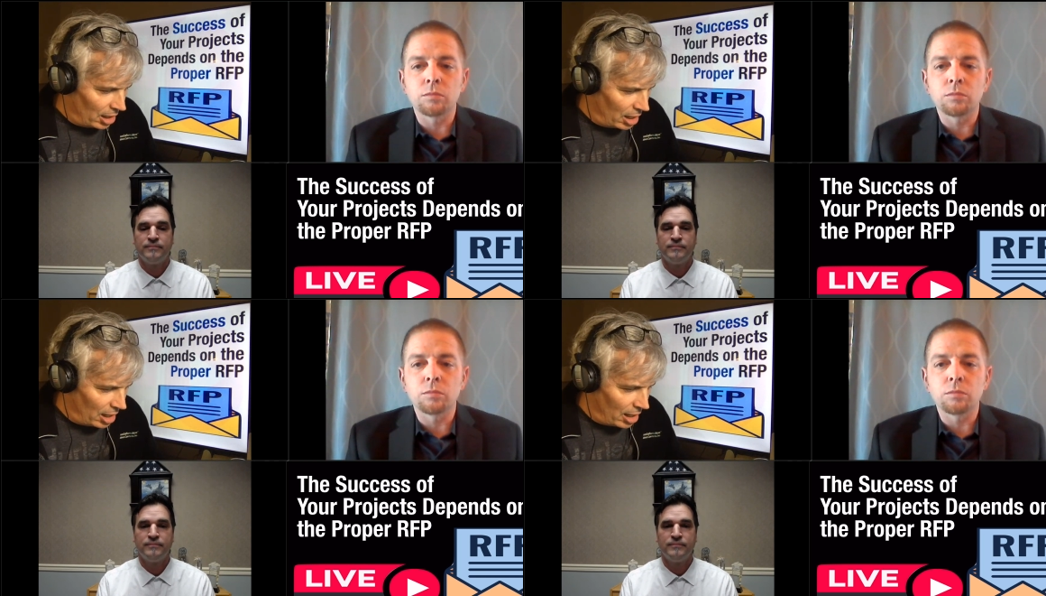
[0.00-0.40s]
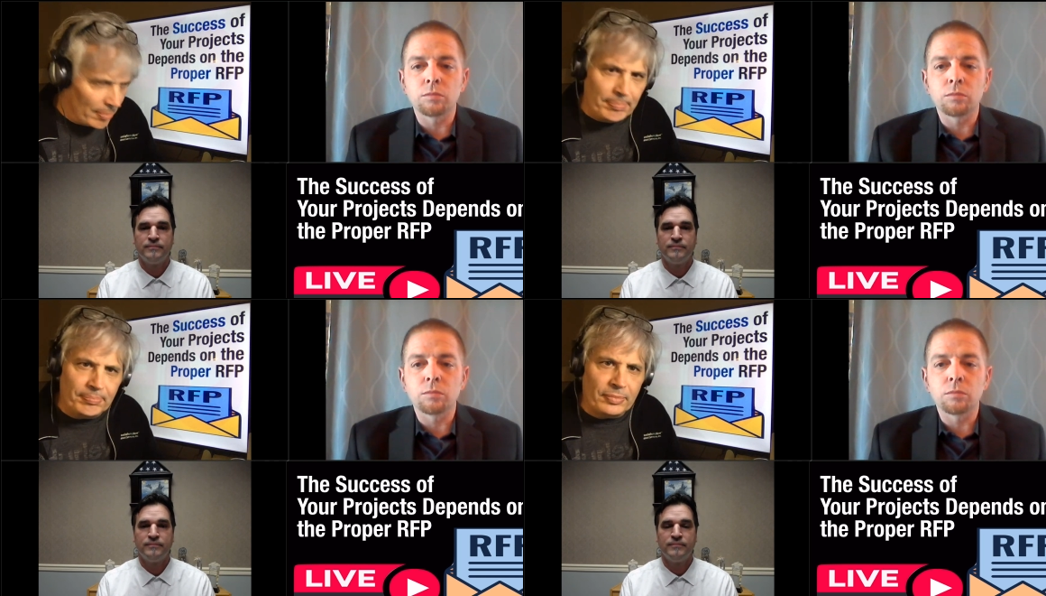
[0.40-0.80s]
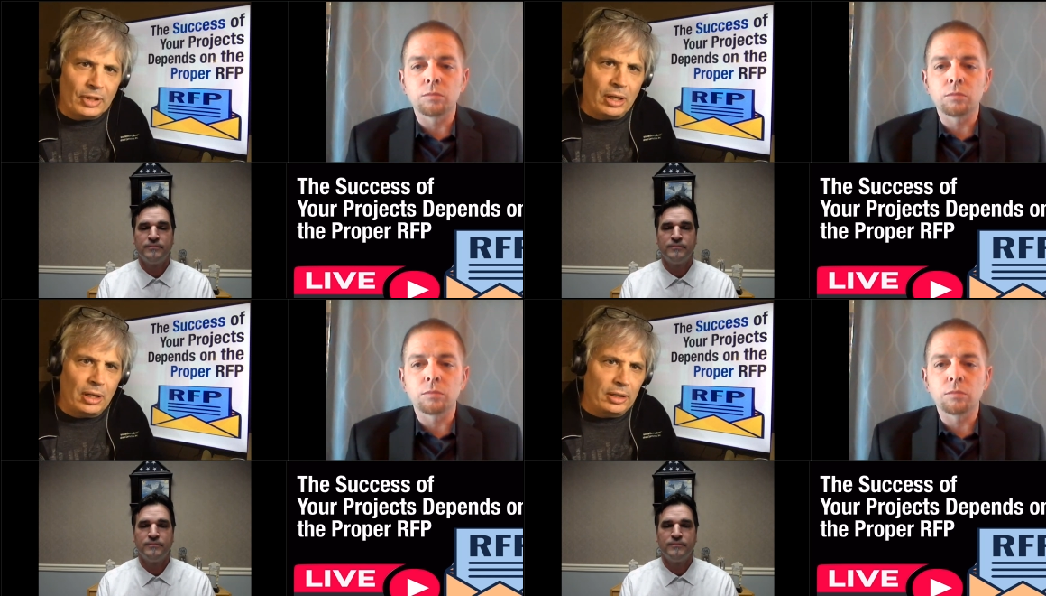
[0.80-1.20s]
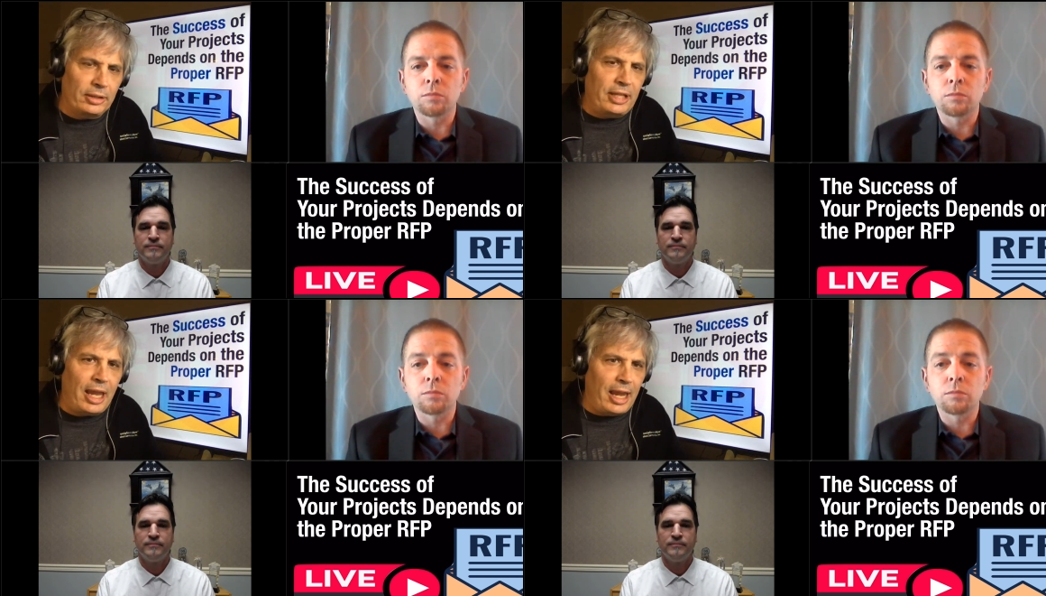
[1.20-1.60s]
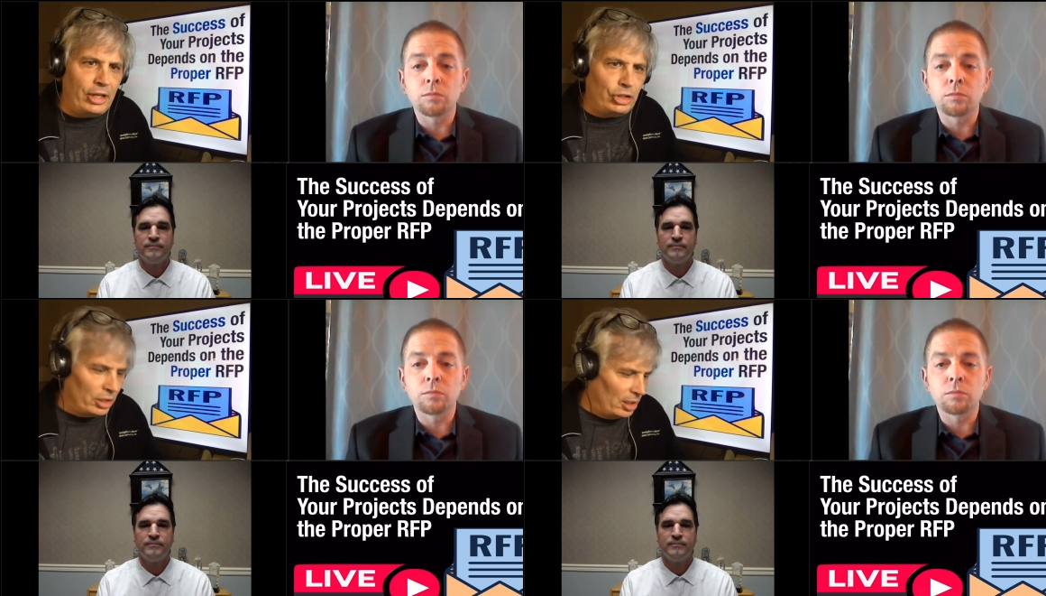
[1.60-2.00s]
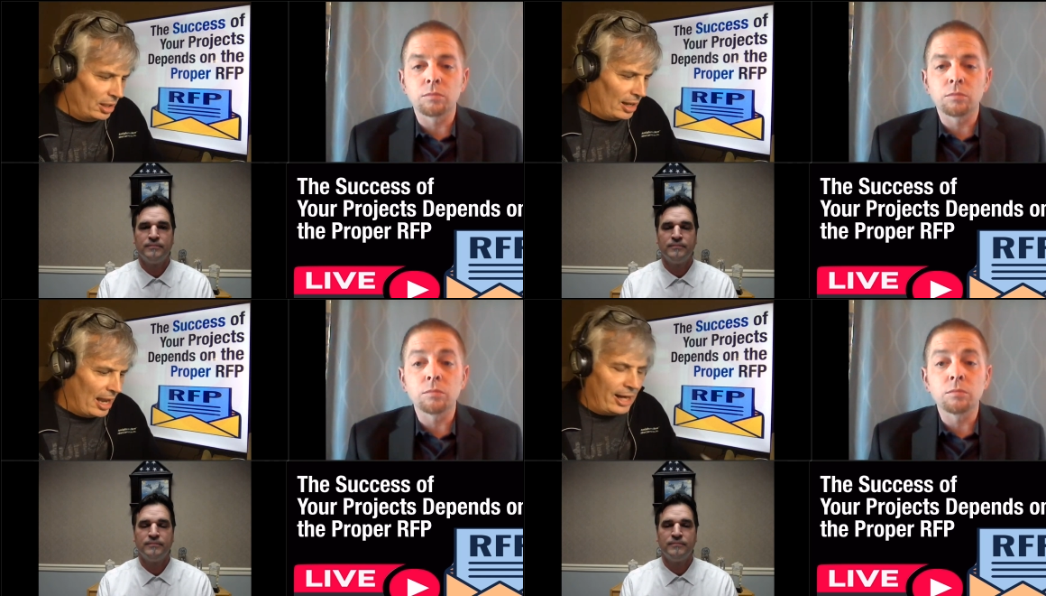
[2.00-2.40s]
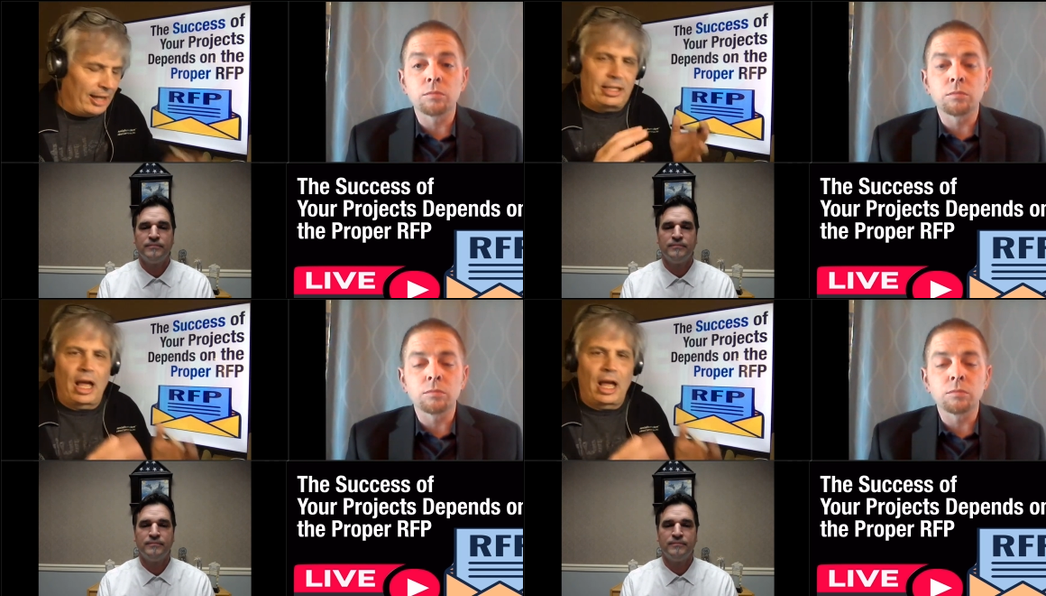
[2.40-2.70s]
Speaker 1: Um, Tage, how do